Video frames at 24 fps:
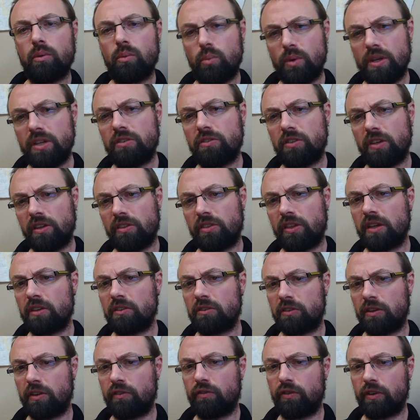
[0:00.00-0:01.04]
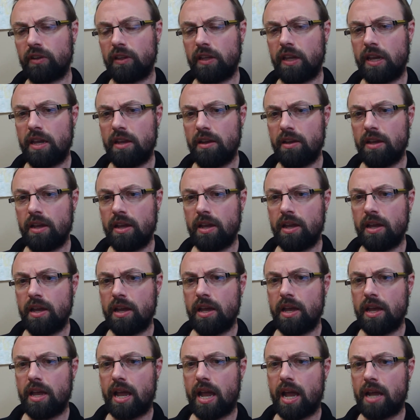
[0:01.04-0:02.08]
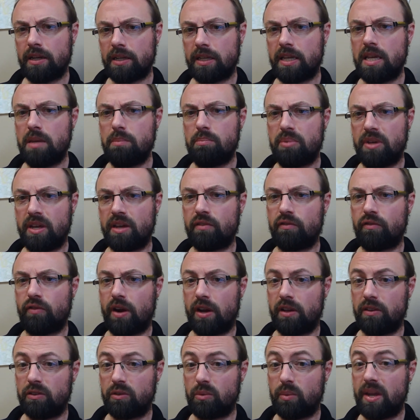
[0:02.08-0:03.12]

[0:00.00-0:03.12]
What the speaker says: we see things differently and keep being friends.